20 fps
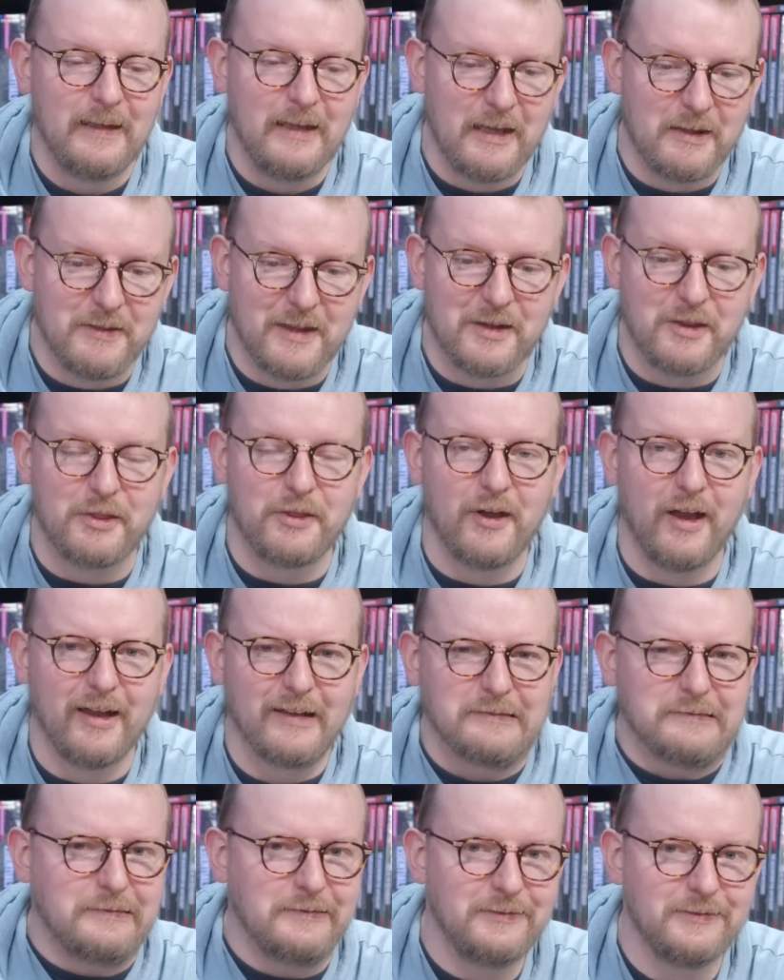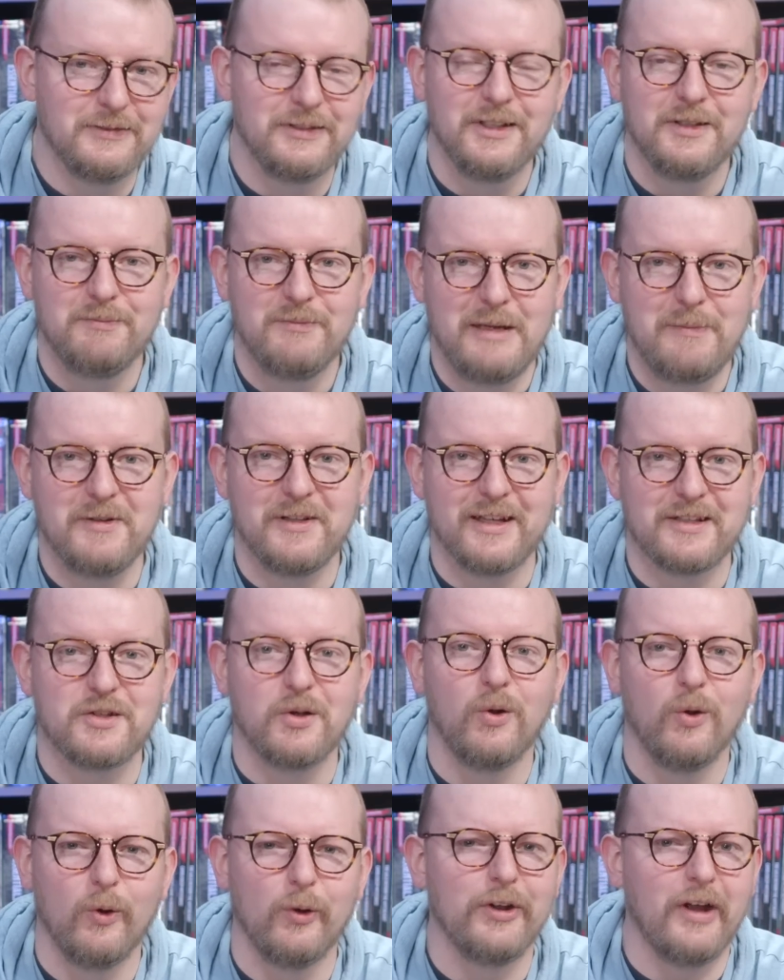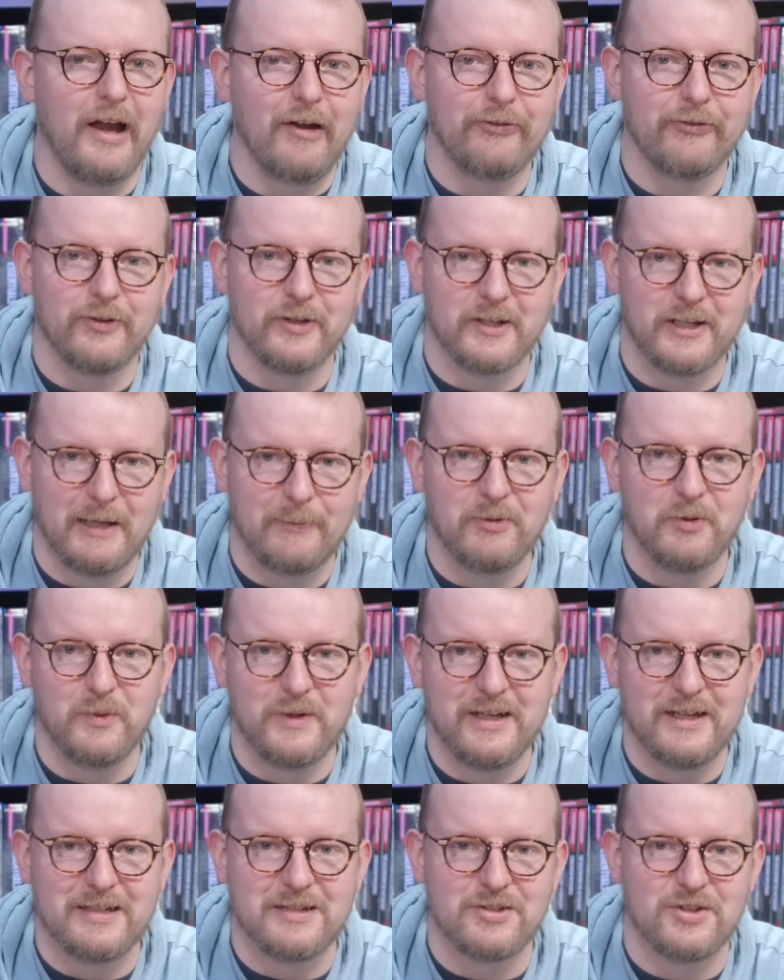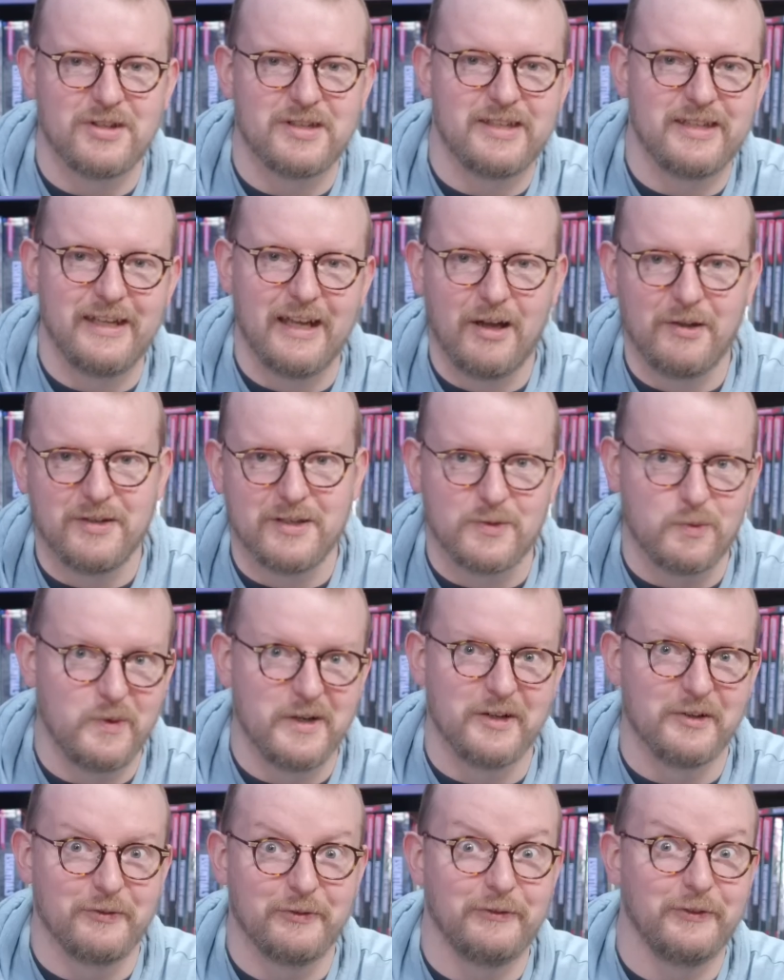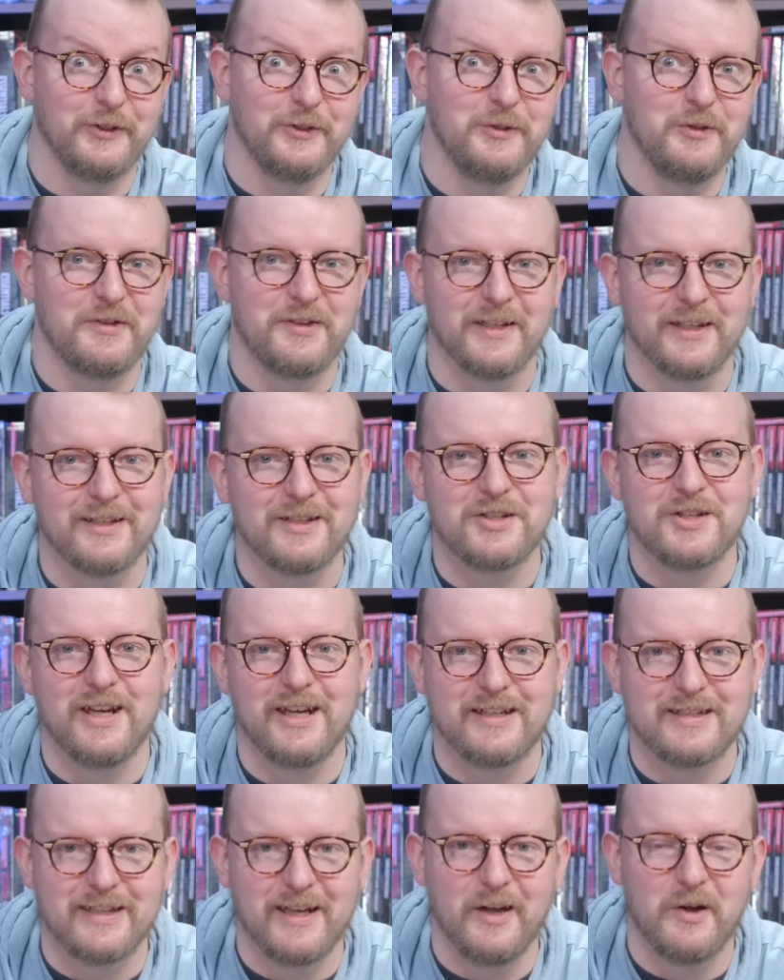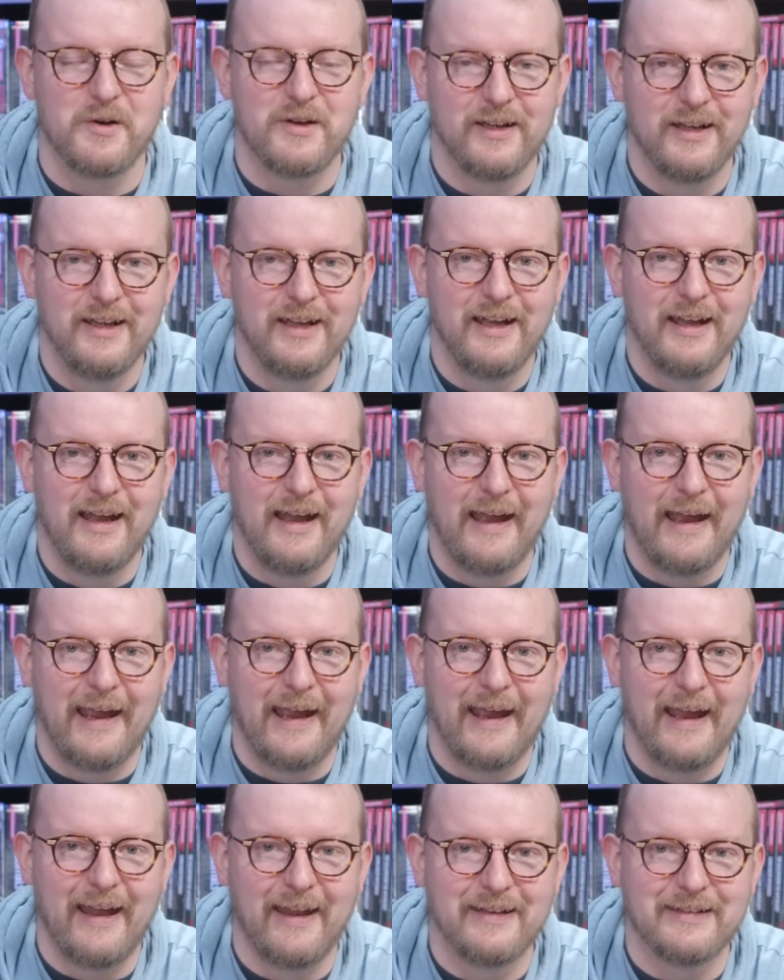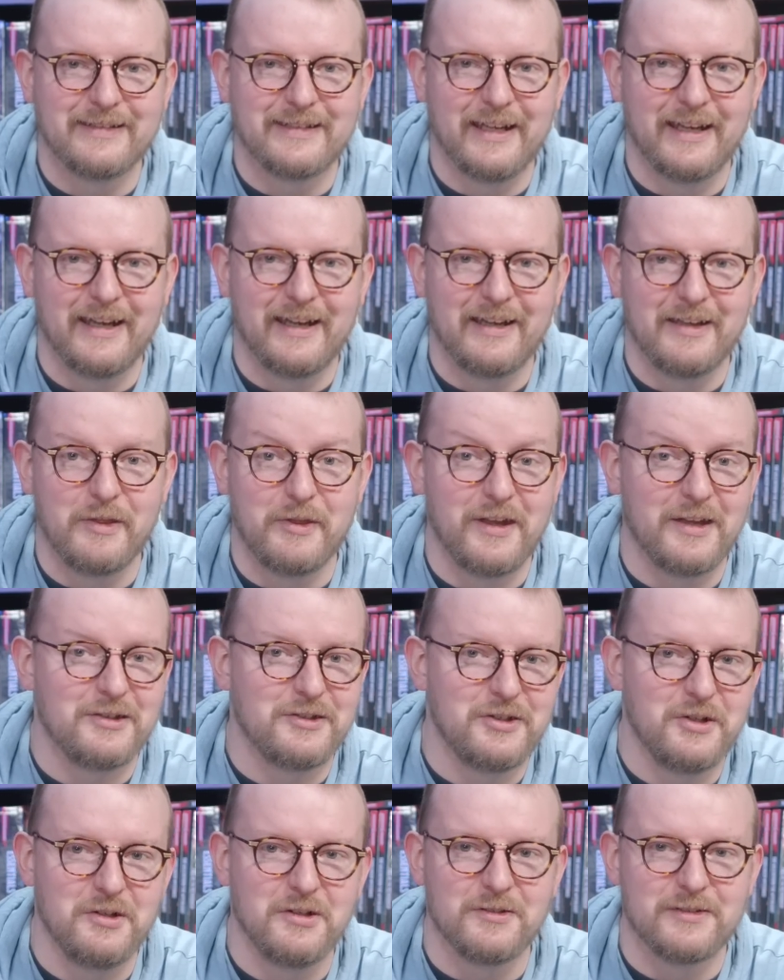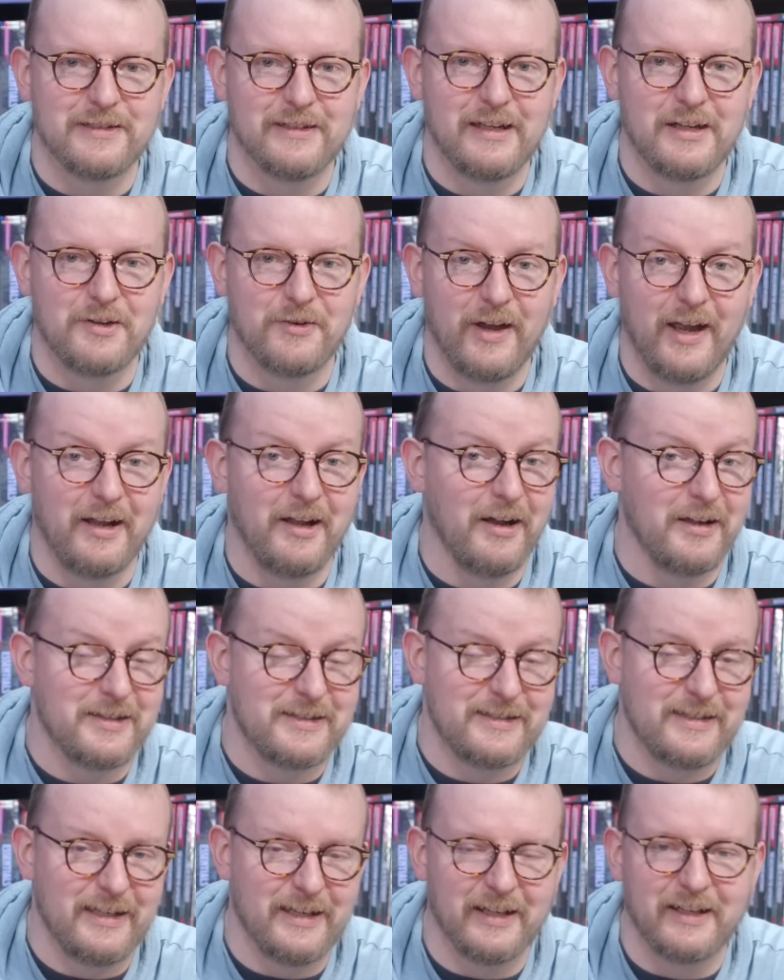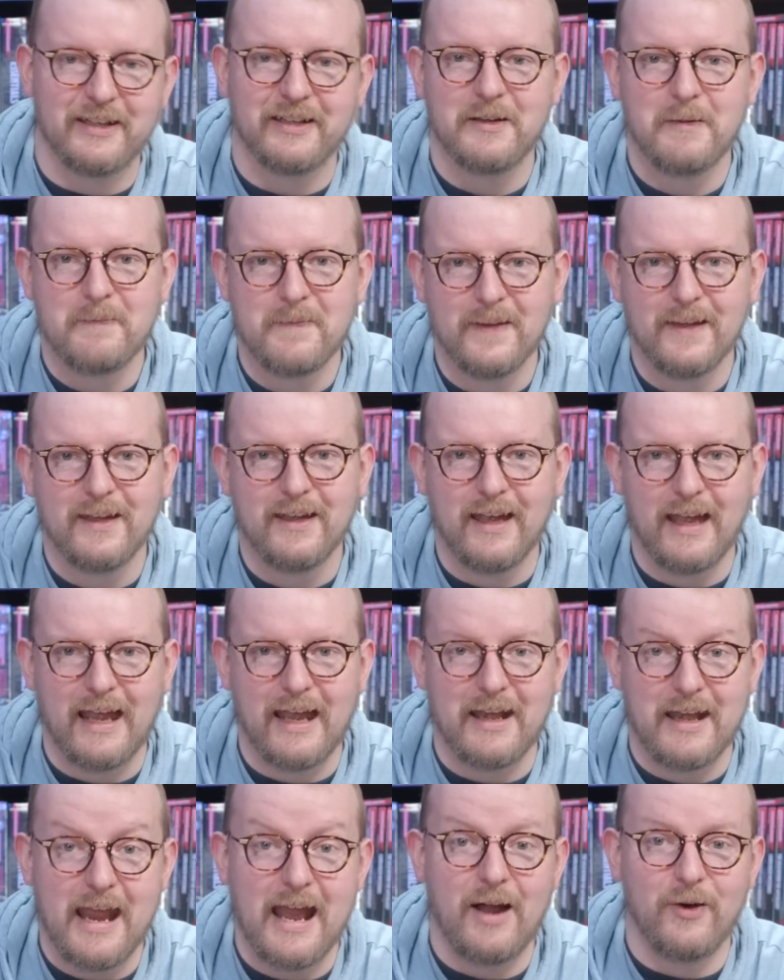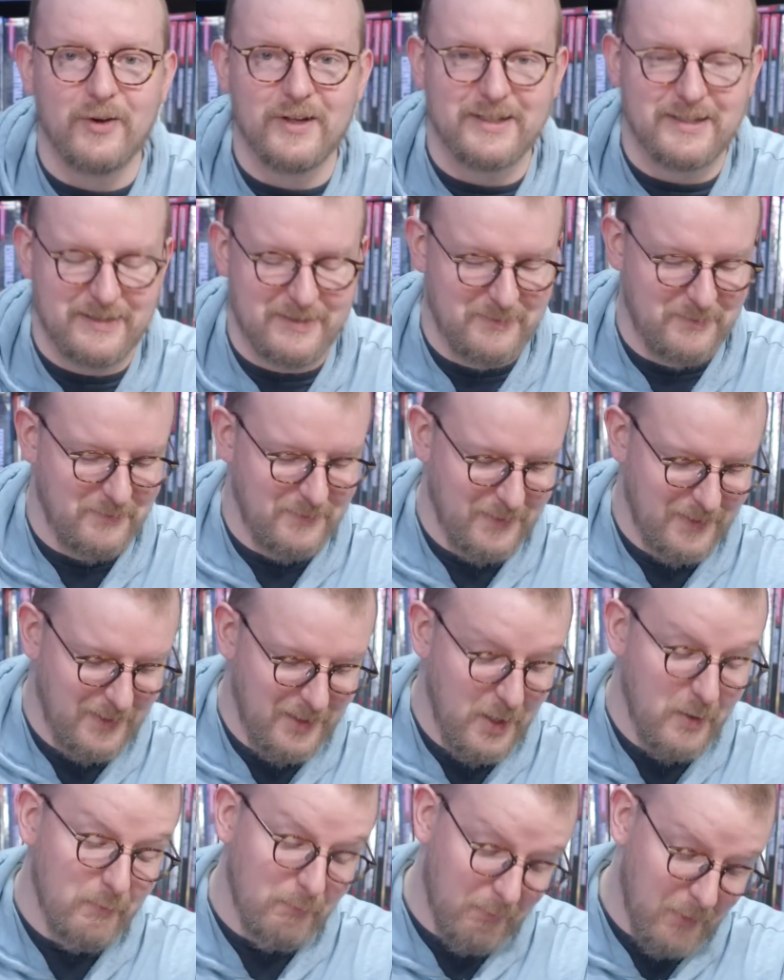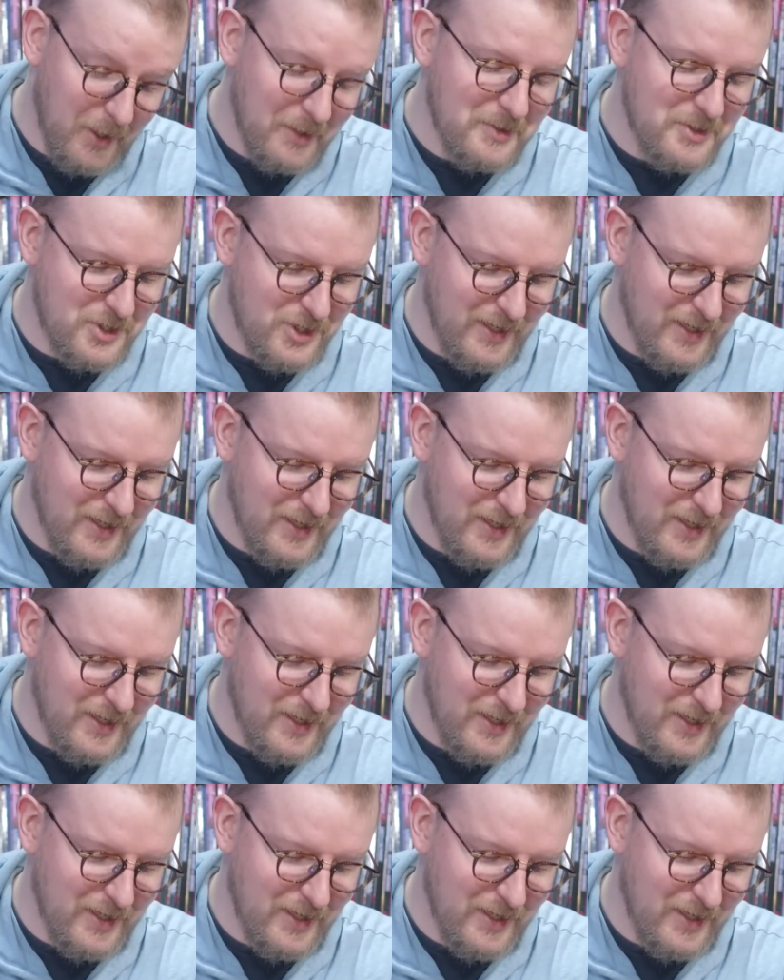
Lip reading: then thought, maybe let's hold off for a couple weeks and just see how this weird flu thing shakes out. And then 2 years later, I got sick, and now it's March